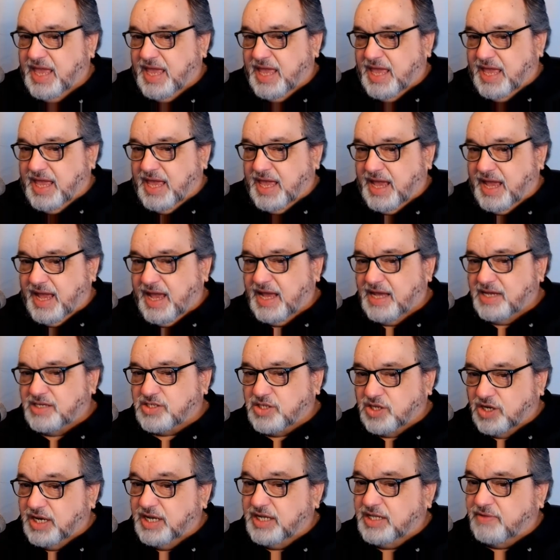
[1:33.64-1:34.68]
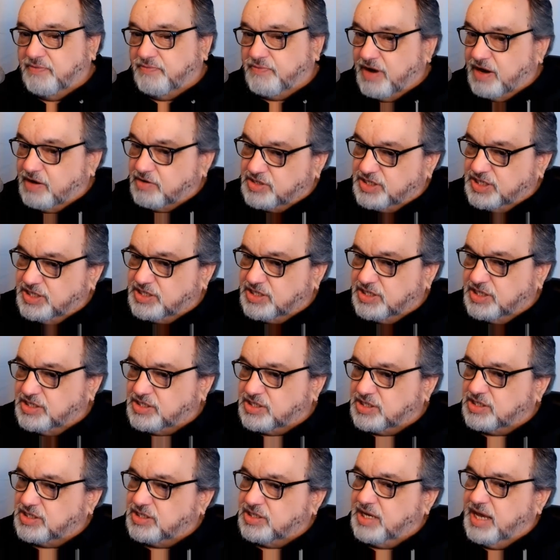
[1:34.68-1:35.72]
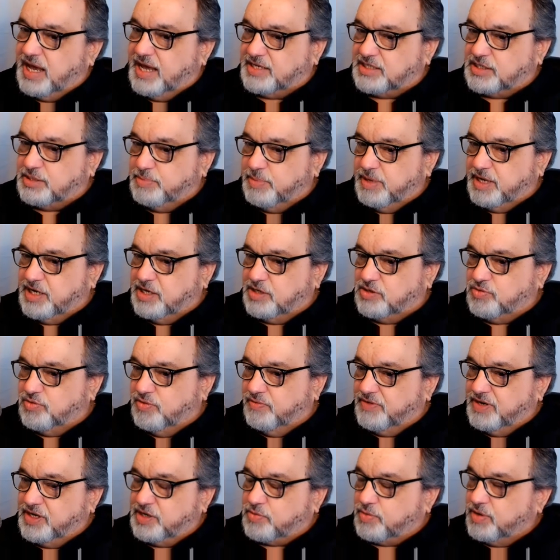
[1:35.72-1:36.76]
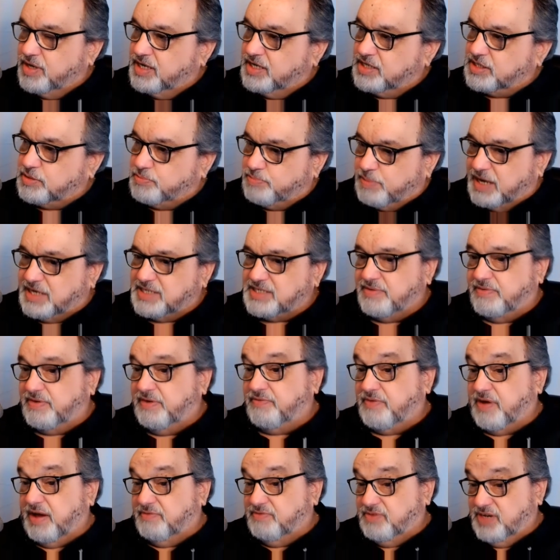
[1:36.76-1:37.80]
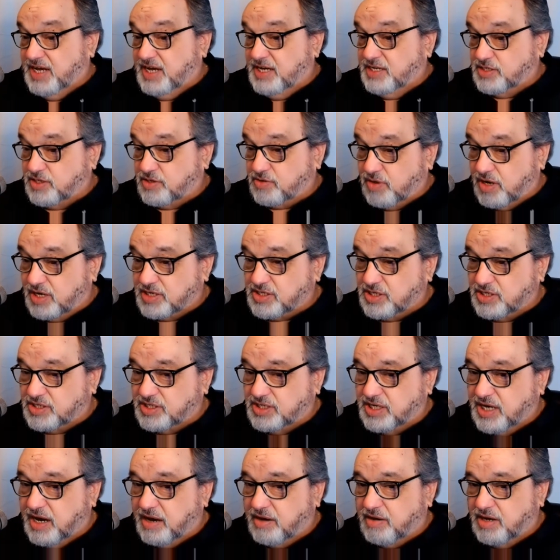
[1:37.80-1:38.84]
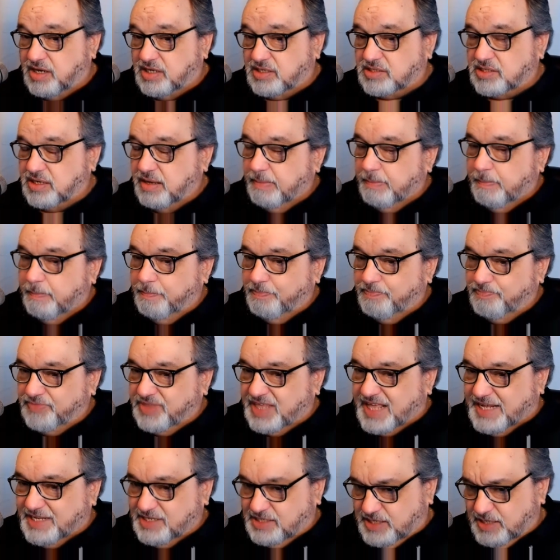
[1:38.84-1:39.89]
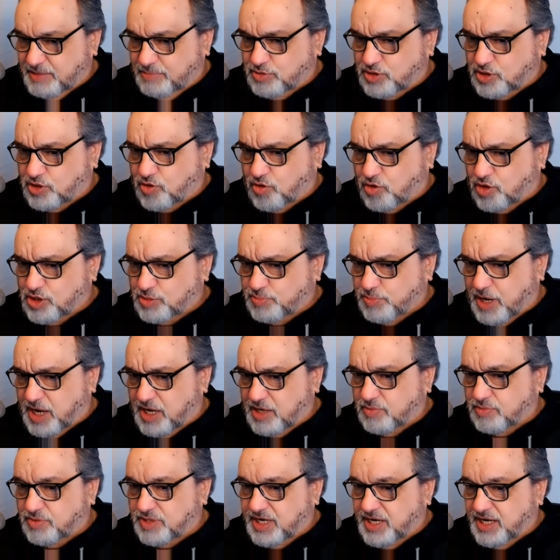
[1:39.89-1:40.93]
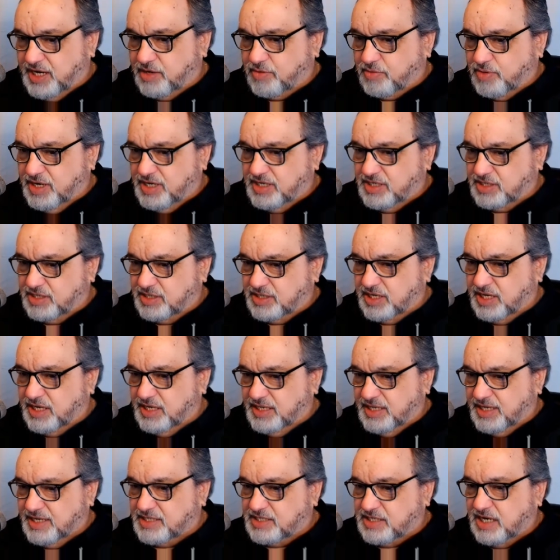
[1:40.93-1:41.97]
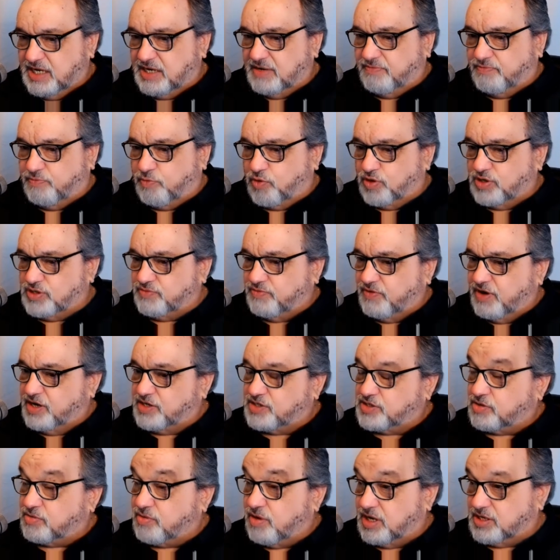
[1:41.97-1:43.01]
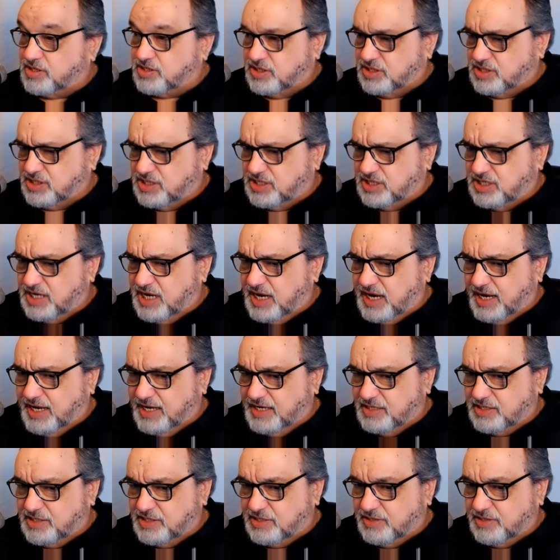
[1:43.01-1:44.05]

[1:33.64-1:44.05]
As the length of fire season is estimated to have increased by 75 days across the Sierras and seems to correspond with an increase in the extent of forest fires across the state.